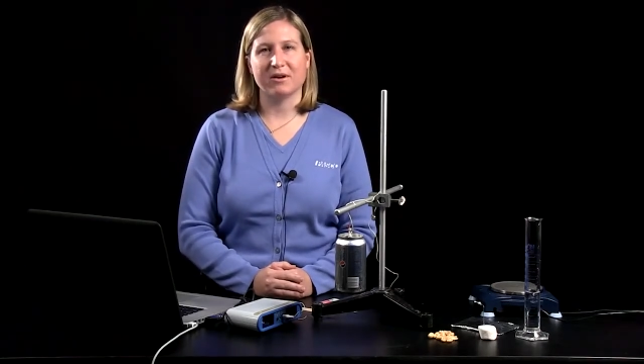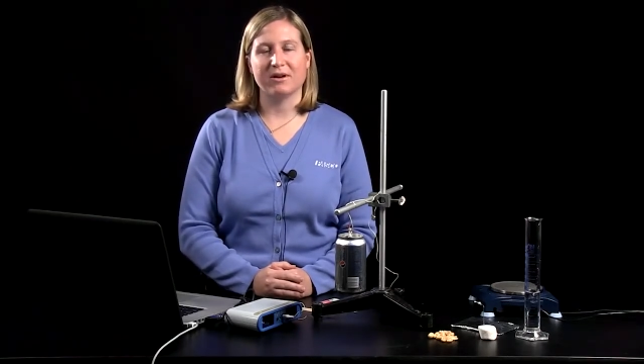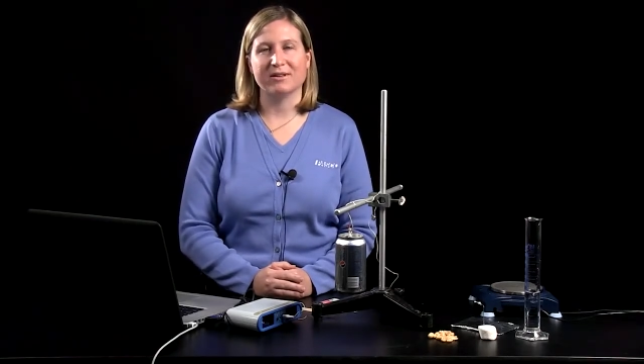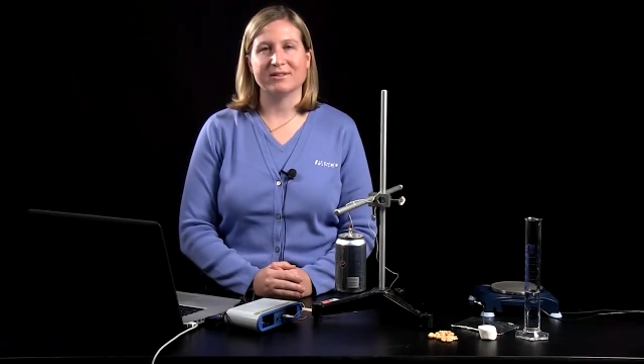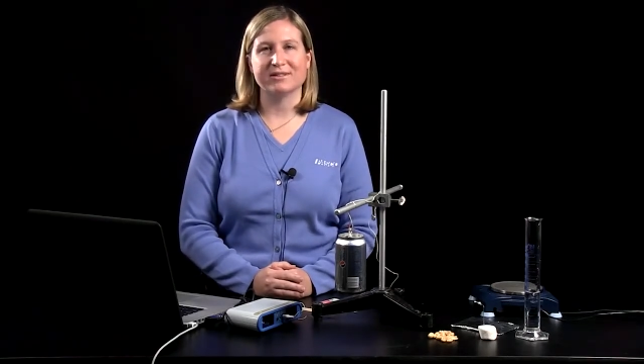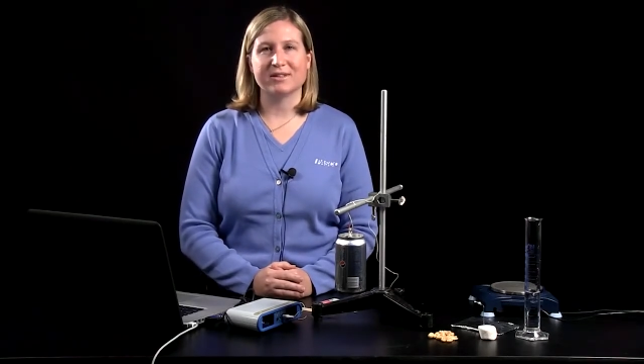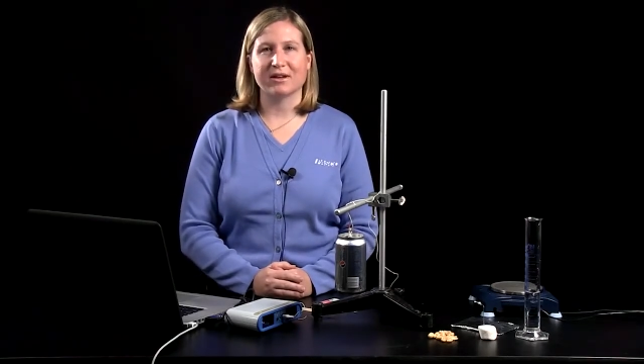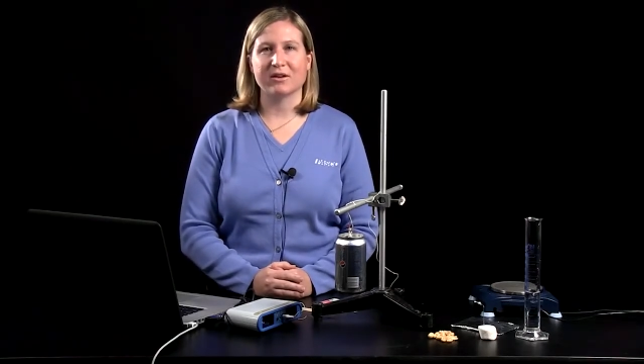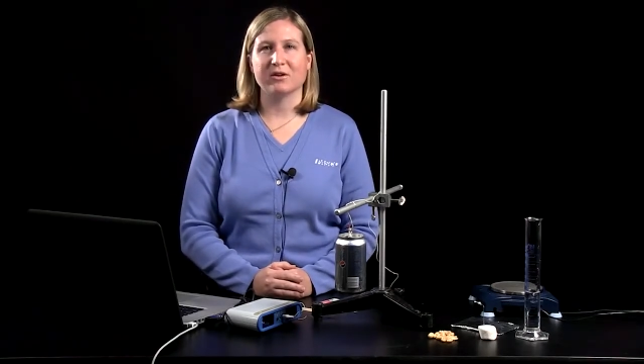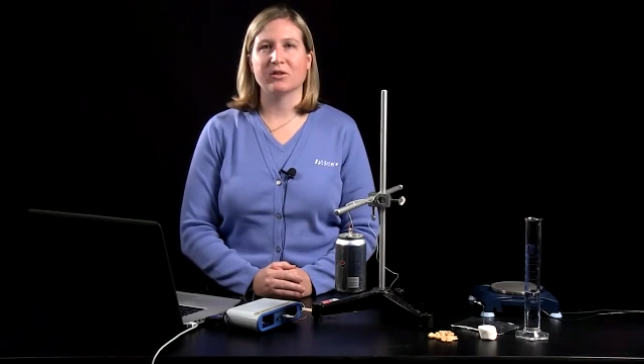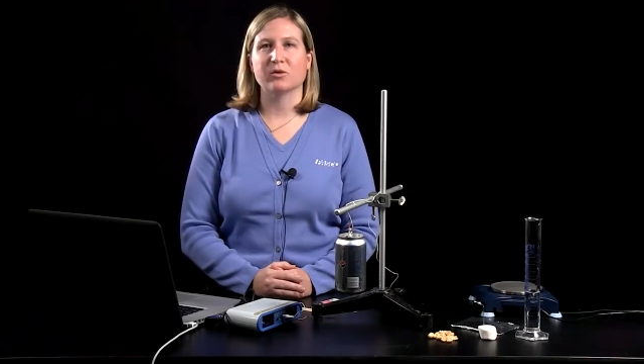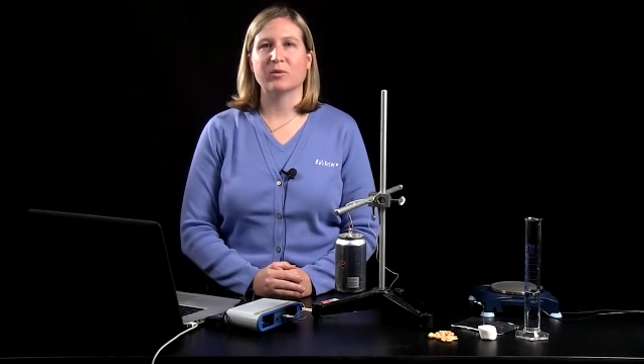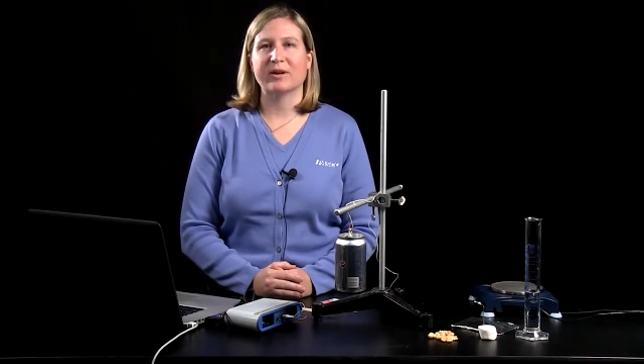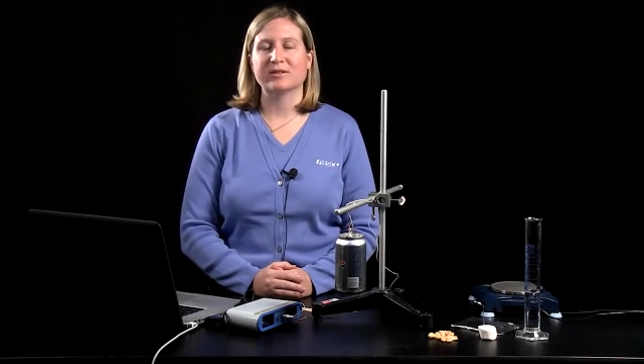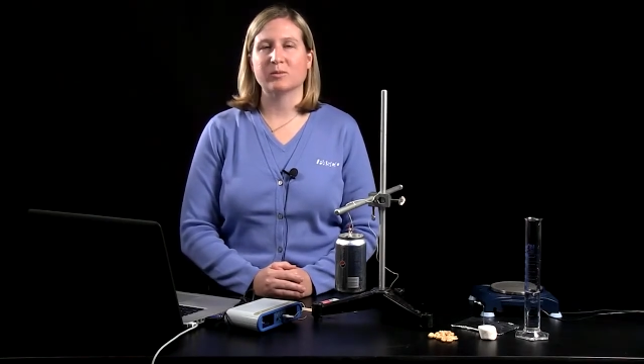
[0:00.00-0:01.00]
on
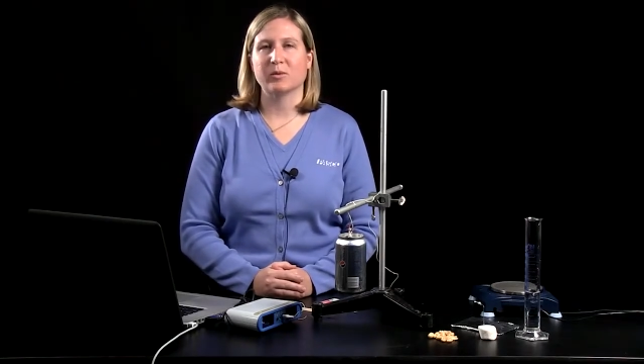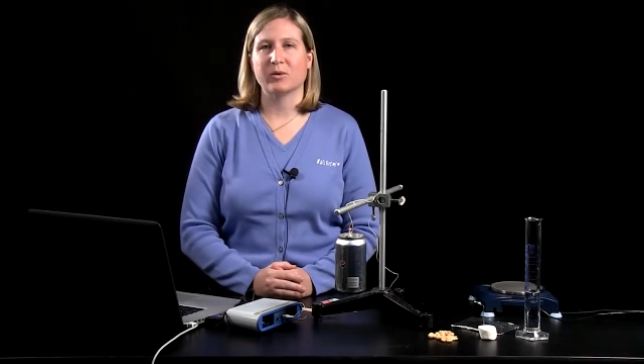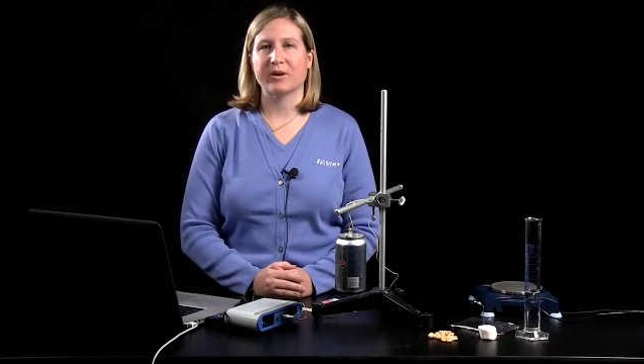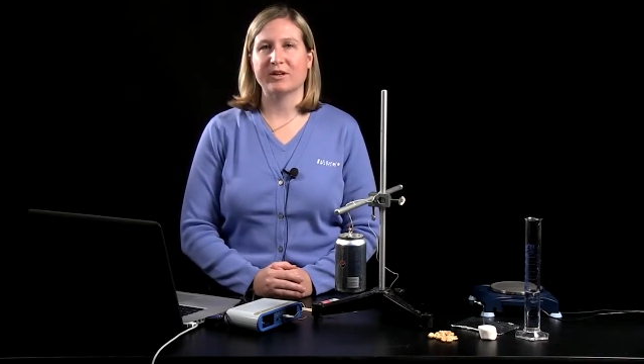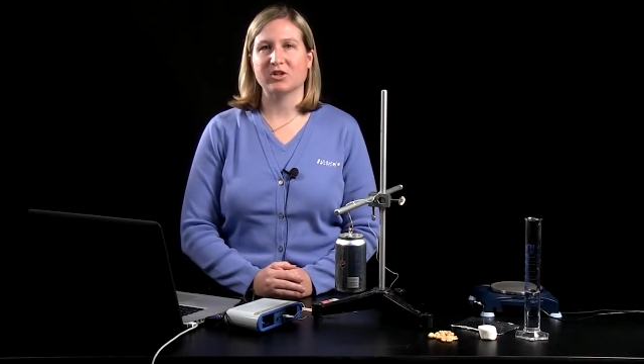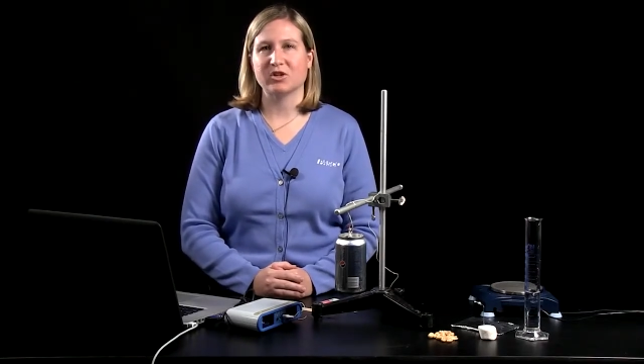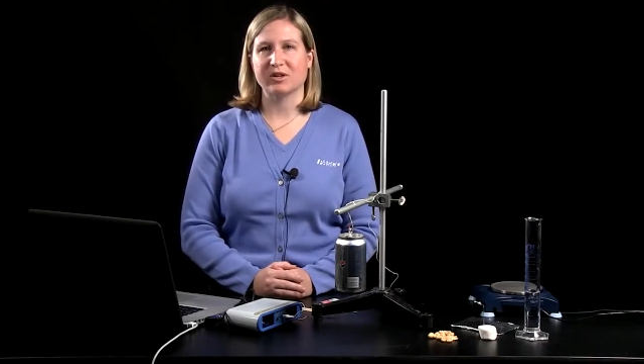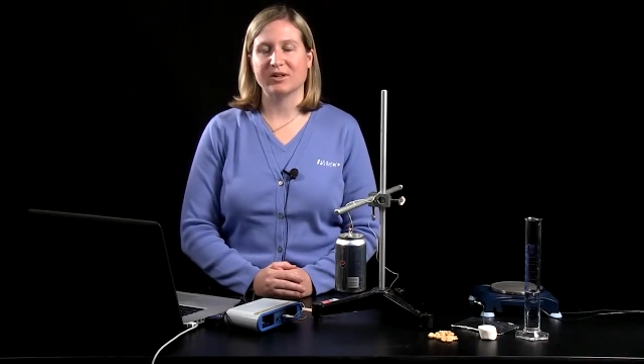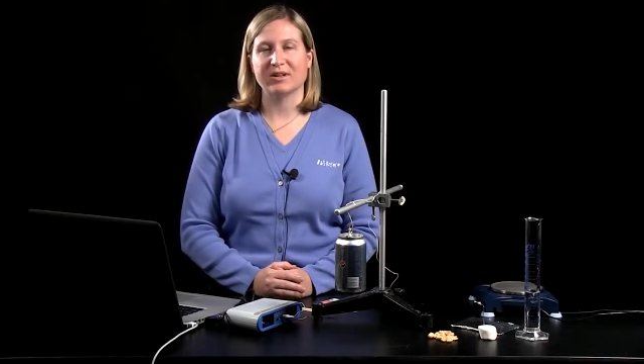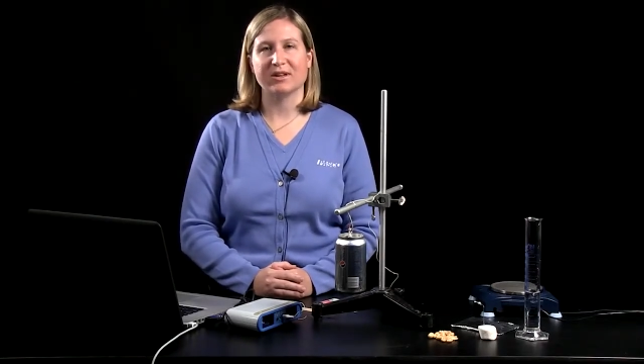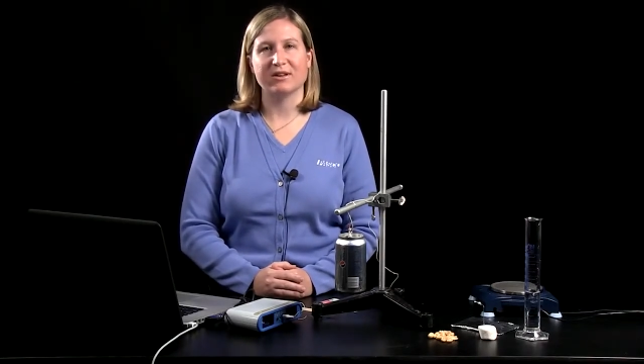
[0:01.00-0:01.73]
cellular respiration,